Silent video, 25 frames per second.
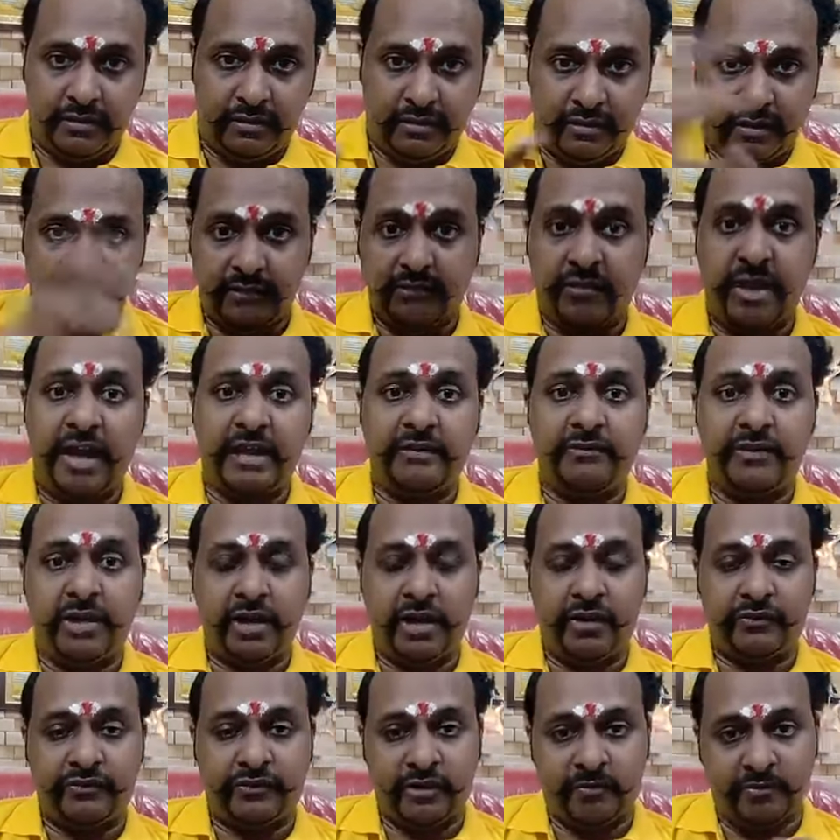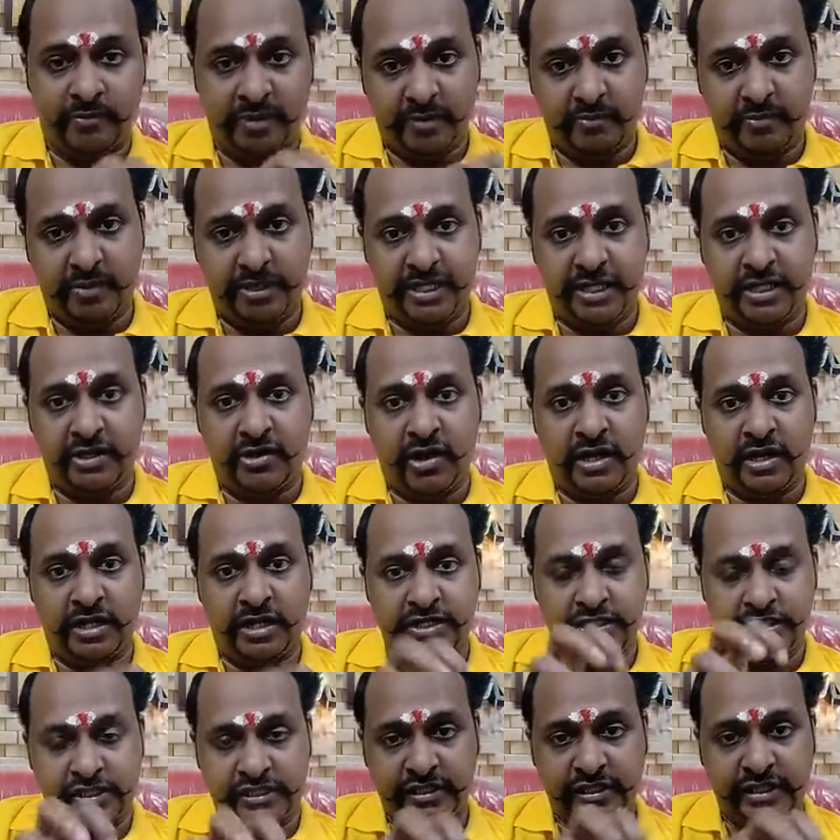revival of the BPT
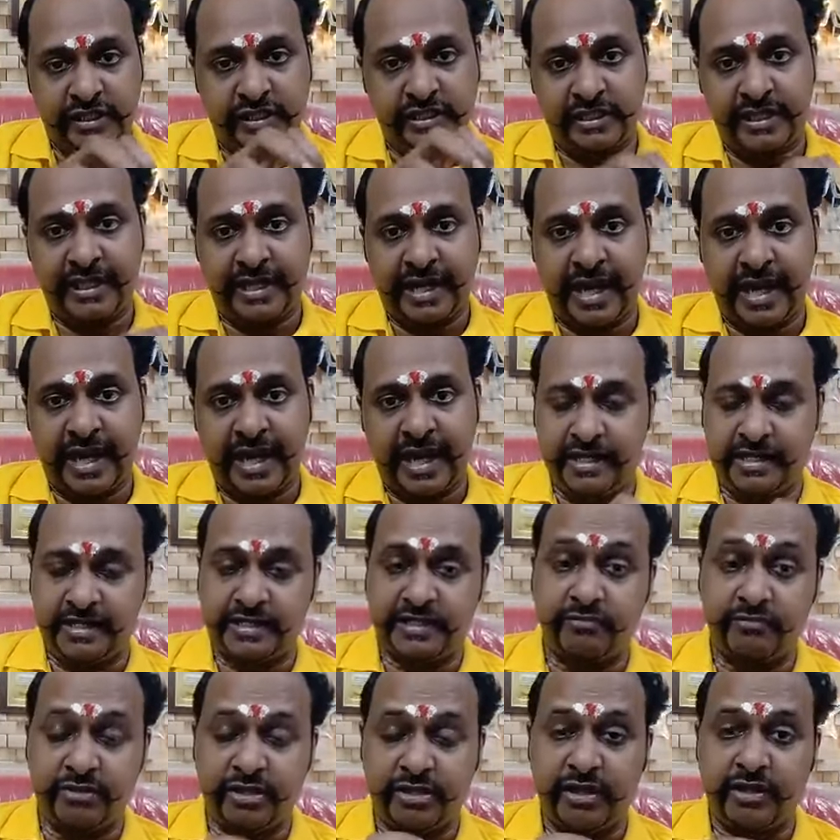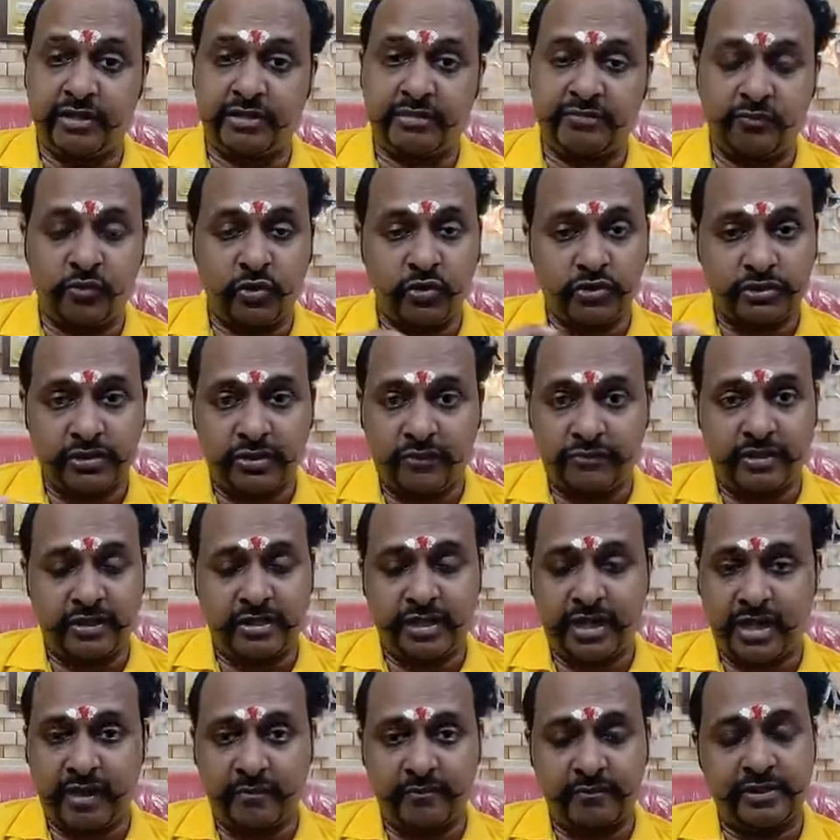knowledge in the candidates because most of the
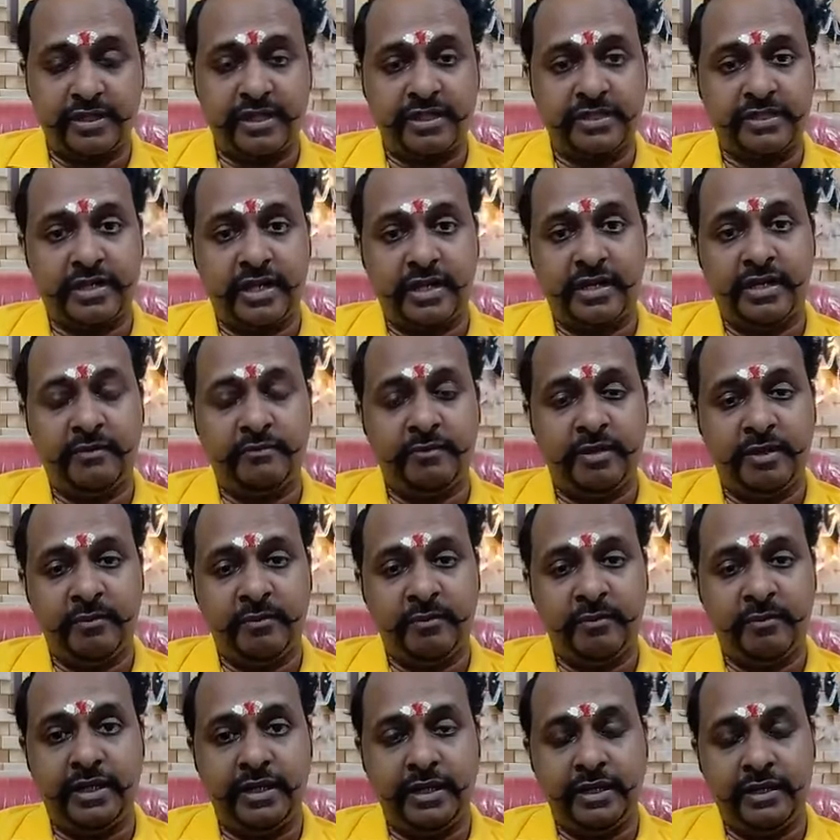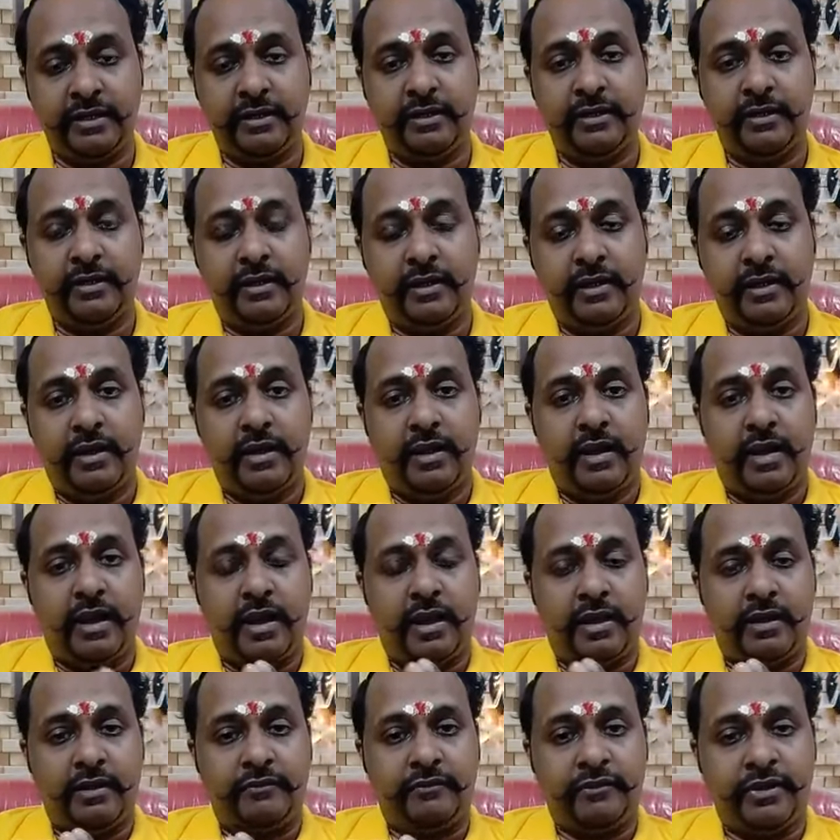times they study BPT
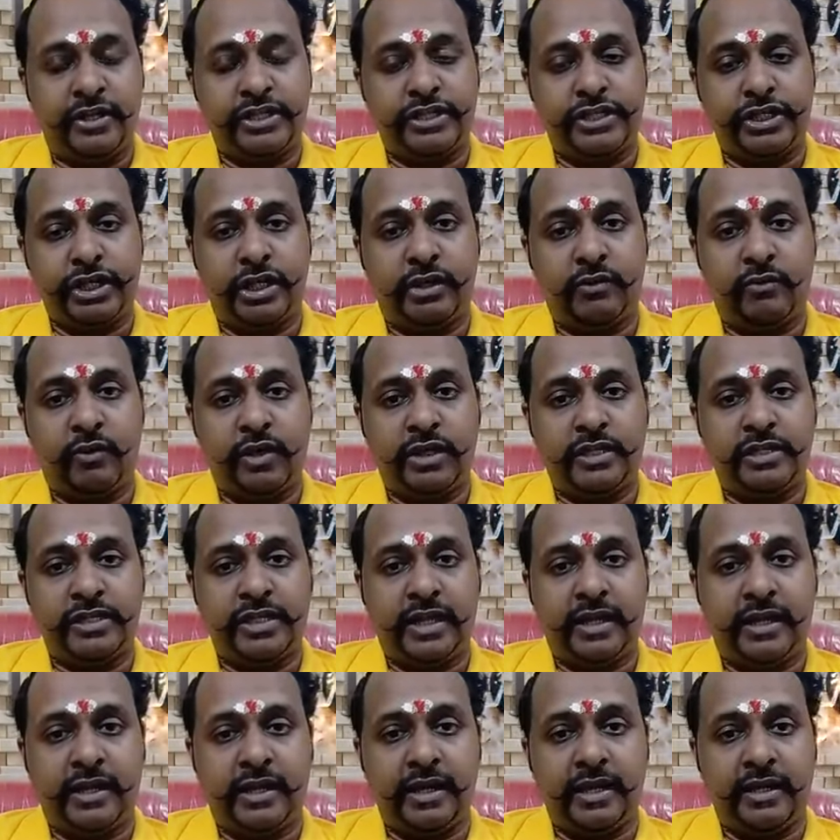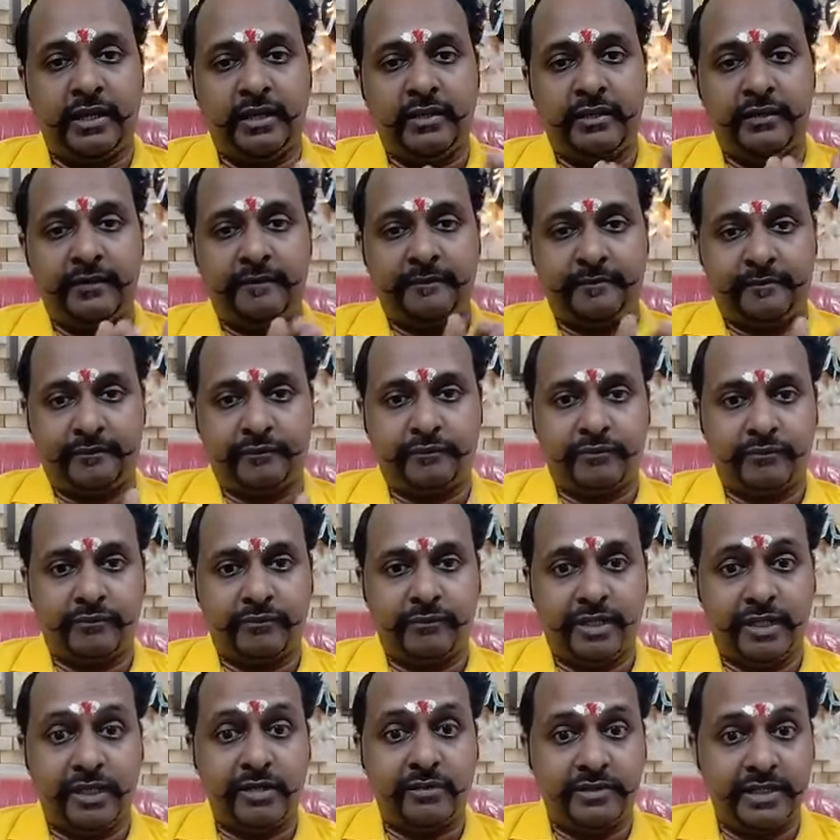and first year what they read
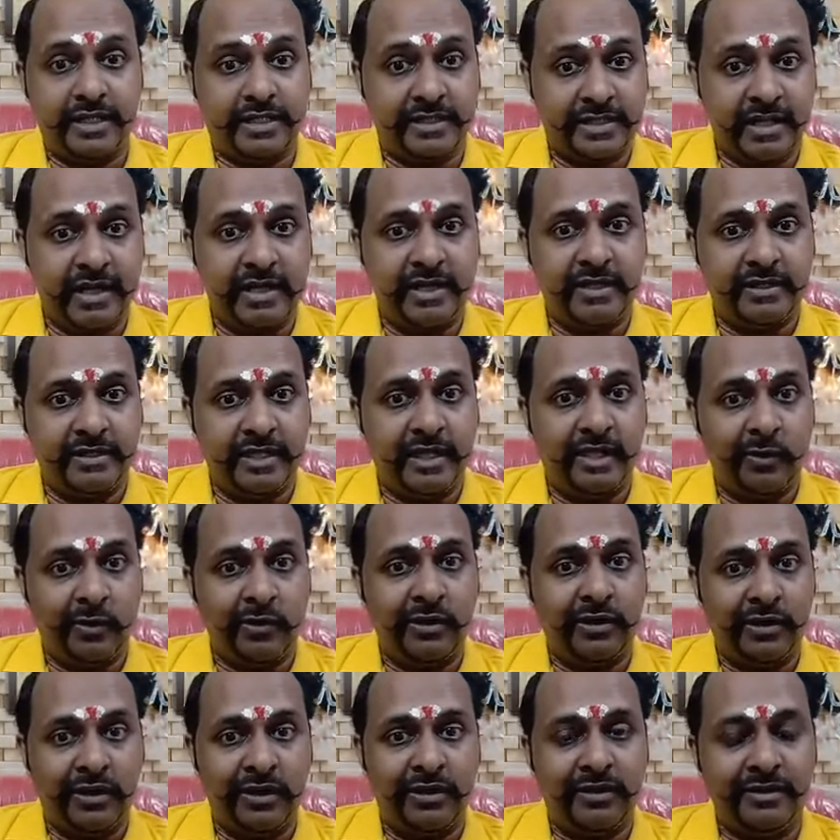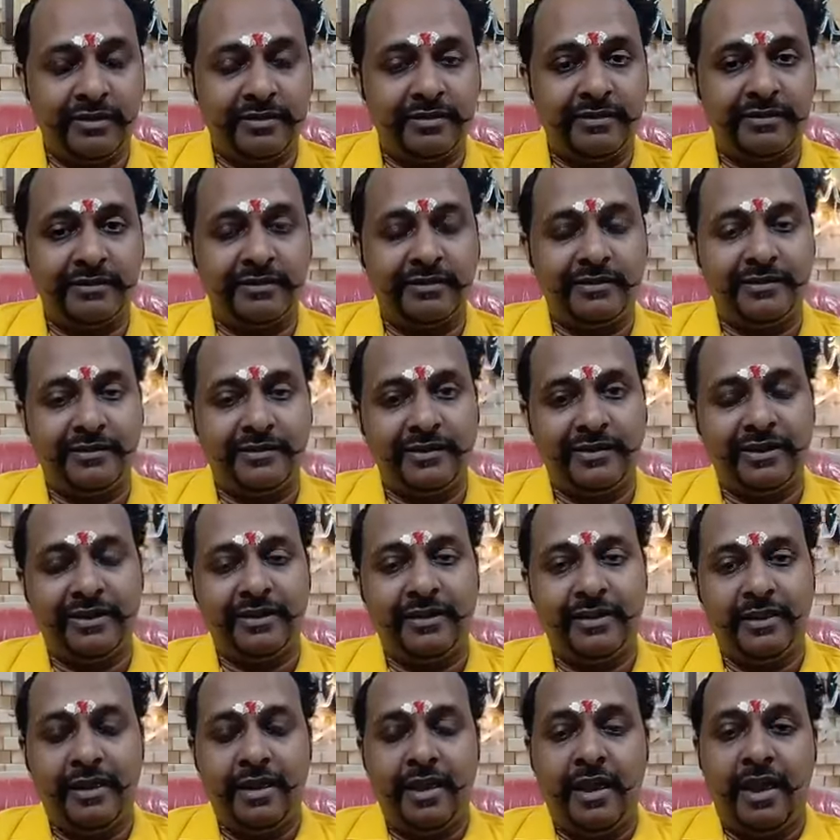because they study they don't learn
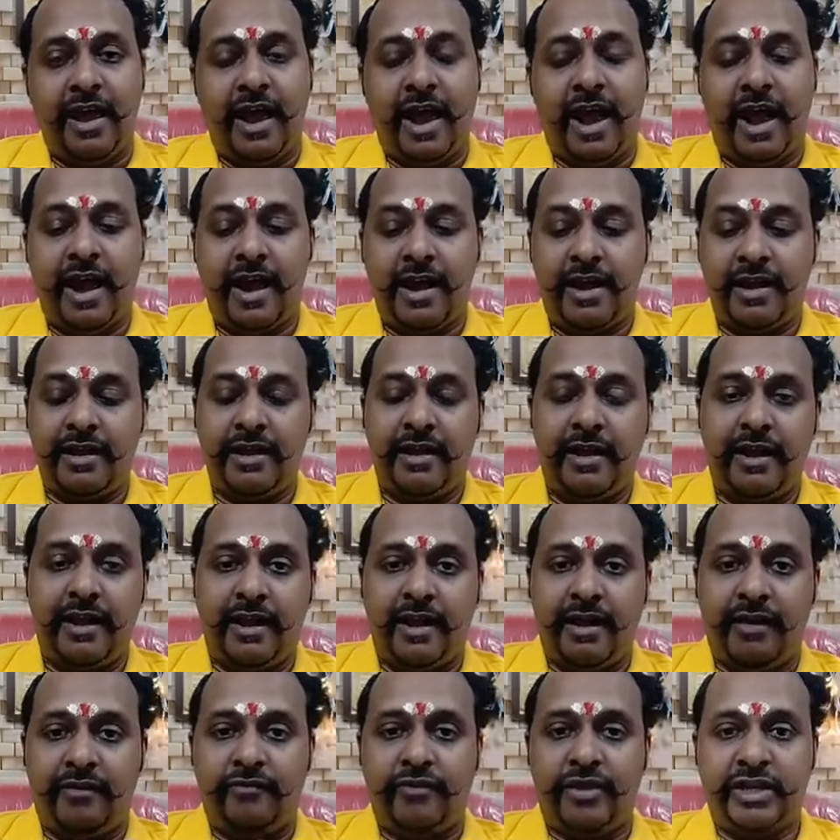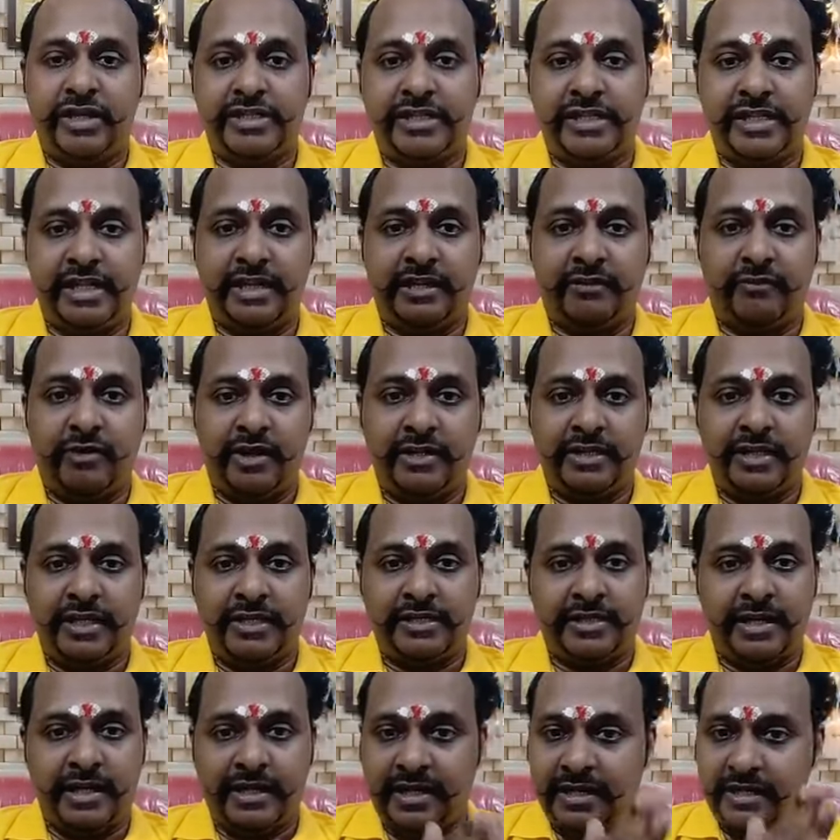okay and first year what they
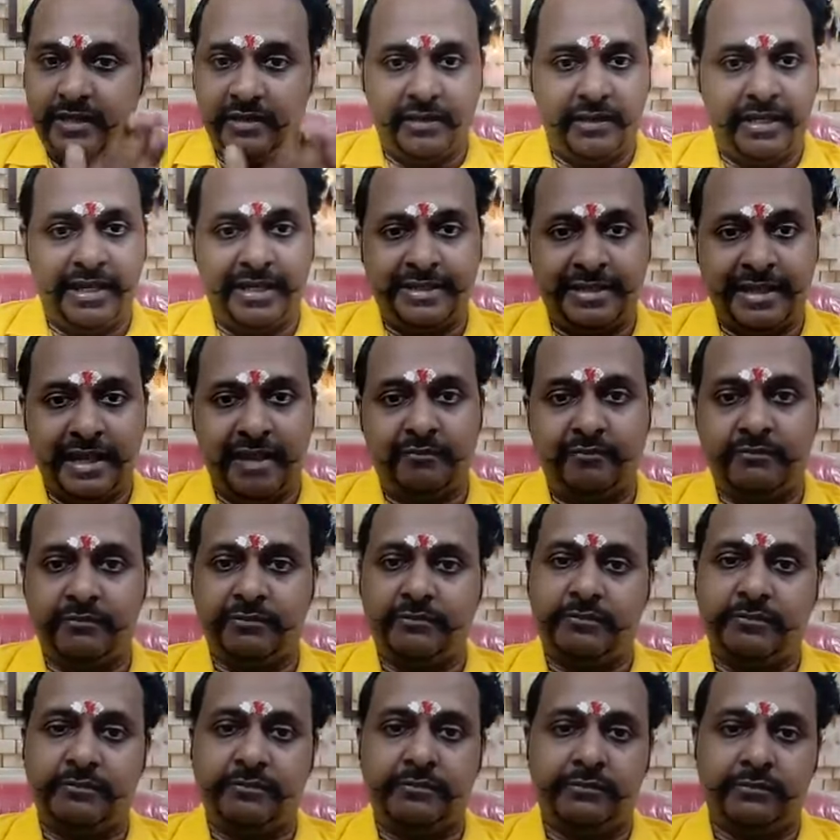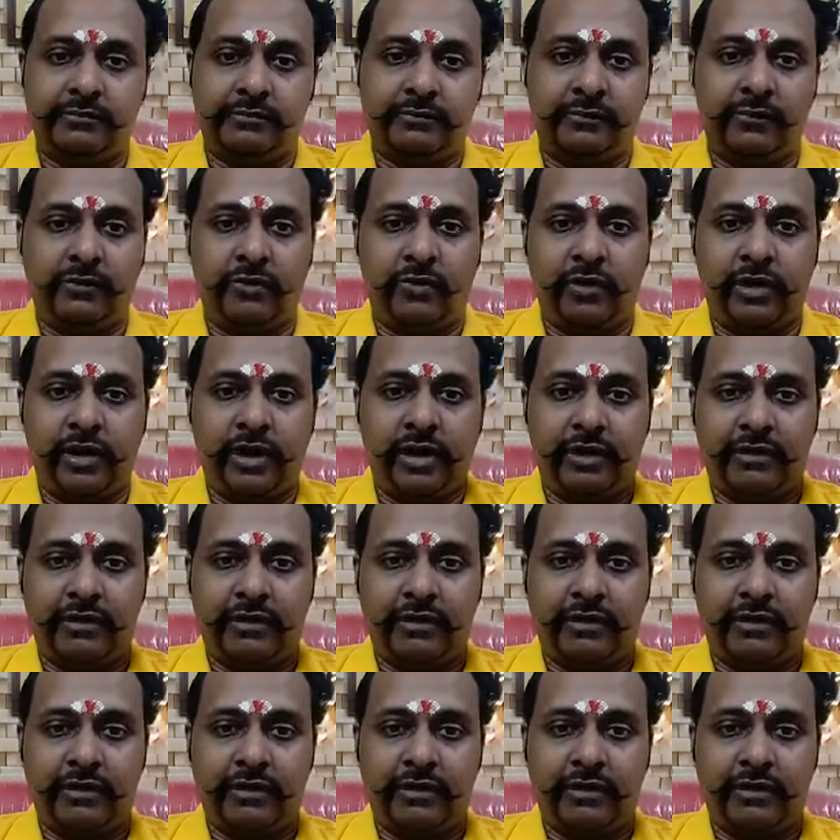studied exam ho